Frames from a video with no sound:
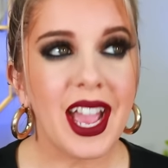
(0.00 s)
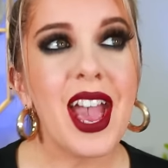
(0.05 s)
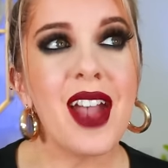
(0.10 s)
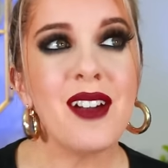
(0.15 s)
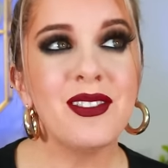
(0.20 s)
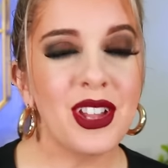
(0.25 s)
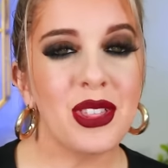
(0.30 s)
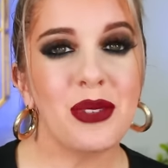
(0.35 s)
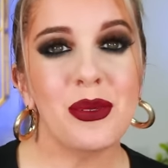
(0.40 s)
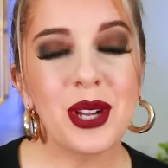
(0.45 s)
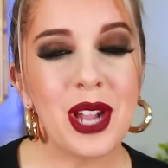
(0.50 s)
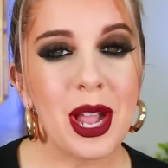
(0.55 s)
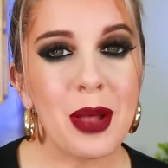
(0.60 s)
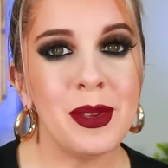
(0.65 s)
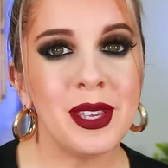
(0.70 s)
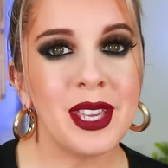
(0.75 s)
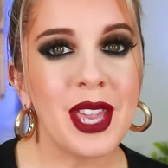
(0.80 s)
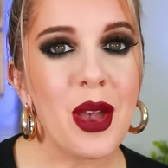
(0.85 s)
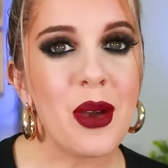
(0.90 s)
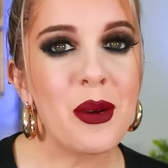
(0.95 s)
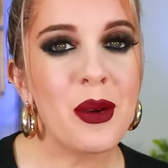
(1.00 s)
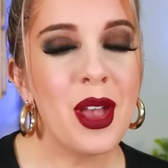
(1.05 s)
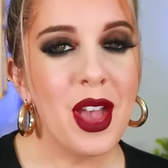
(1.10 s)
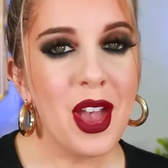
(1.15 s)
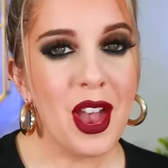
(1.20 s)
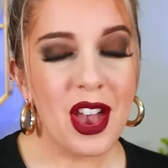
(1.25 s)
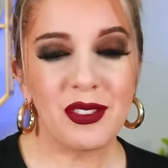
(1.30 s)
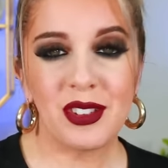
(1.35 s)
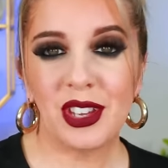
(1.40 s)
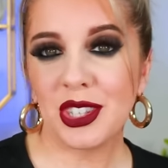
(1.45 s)
I have another one coming out
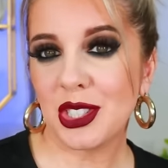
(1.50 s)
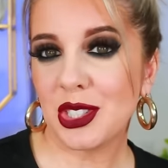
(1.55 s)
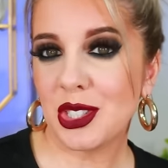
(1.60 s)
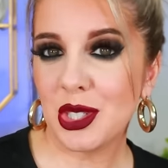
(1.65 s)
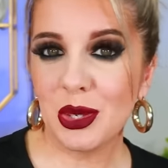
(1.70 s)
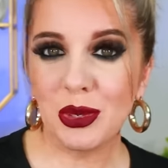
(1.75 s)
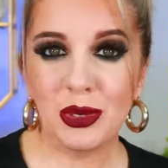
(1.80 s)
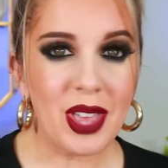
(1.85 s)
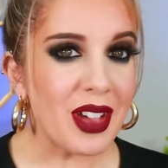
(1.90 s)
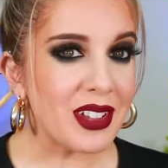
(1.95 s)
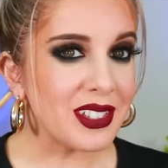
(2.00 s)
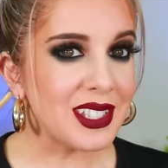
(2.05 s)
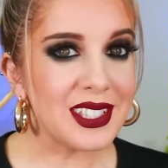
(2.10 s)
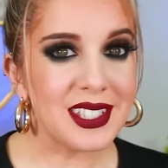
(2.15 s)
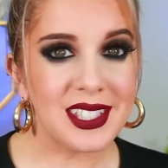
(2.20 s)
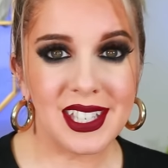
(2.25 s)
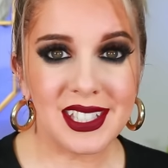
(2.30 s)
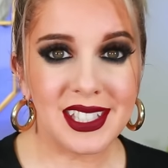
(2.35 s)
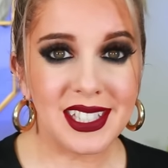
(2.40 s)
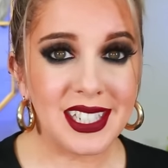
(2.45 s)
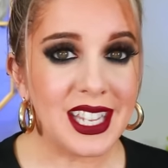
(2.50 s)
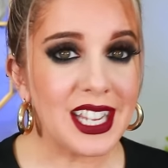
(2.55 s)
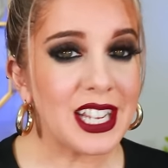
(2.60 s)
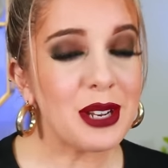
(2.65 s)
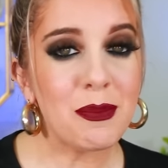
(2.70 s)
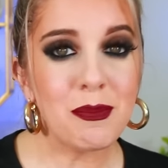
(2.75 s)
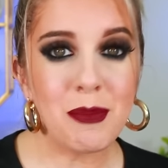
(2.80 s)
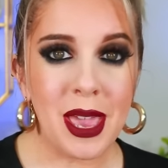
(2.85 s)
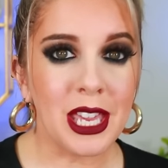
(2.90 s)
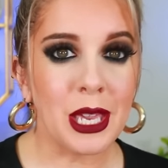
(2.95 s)
of like the
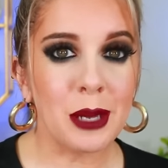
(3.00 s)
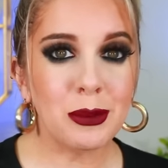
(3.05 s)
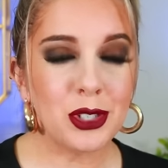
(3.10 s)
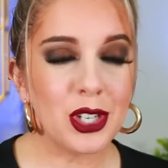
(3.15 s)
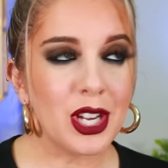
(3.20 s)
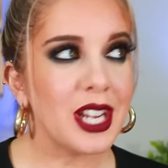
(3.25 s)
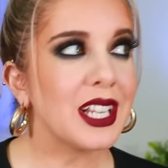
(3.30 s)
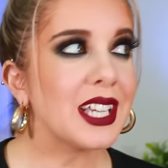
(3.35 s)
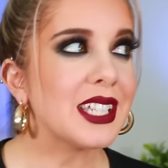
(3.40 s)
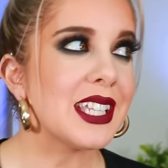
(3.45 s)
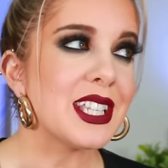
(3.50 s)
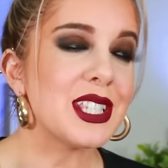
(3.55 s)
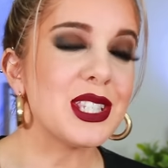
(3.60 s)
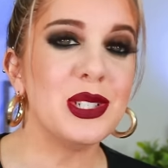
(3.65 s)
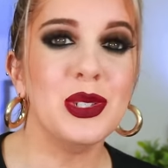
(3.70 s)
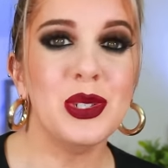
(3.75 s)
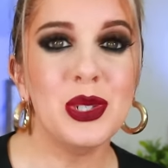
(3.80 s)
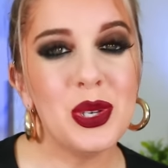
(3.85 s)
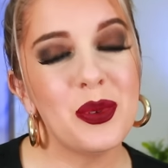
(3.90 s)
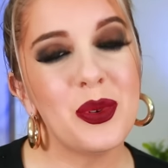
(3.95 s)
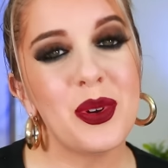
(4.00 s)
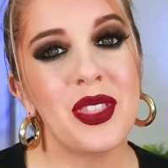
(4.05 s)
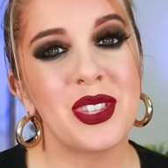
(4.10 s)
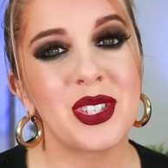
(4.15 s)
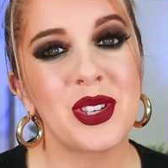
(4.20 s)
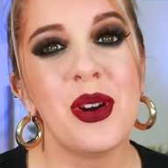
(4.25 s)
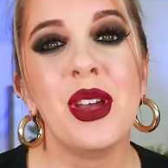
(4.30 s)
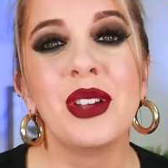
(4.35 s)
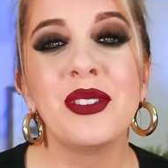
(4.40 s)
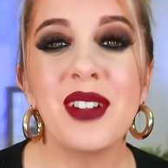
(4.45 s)
2016 makeup trend because that's a new one
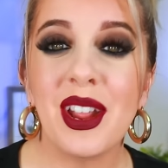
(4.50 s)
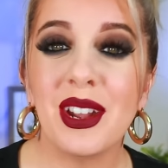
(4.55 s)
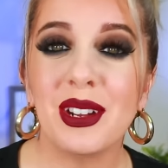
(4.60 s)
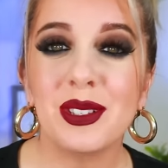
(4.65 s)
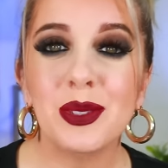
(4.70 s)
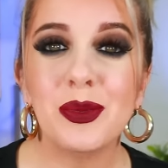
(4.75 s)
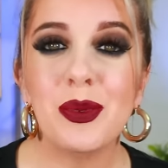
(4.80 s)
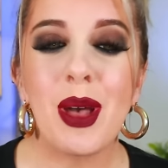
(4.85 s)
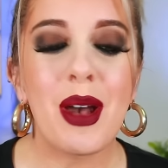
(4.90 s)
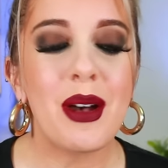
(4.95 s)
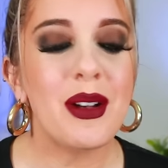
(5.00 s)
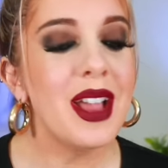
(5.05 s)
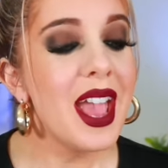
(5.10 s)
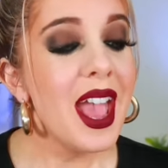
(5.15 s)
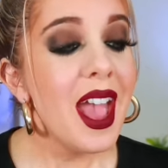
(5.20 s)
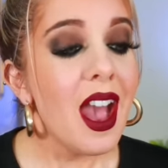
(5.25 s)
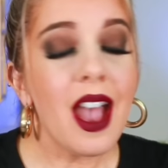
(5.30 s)
that's going around as well.